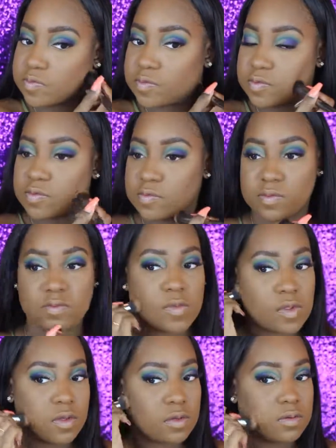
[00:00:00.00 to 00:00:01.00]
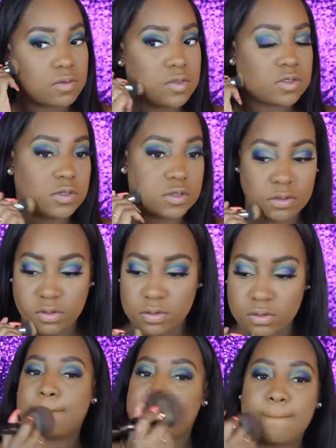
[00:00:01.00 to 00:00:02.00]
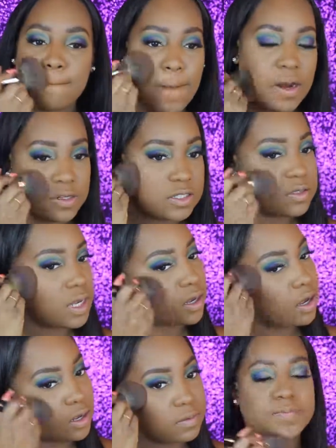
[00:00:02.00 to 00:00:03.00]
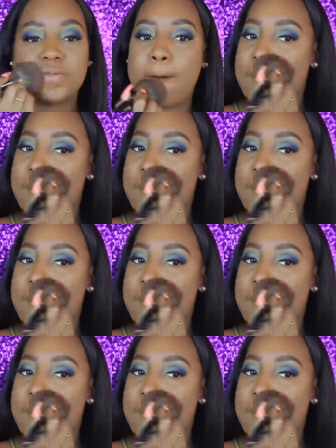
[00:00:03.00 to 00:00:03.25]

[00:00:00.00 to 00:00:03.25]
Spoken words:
Just wiping away that translucent powder.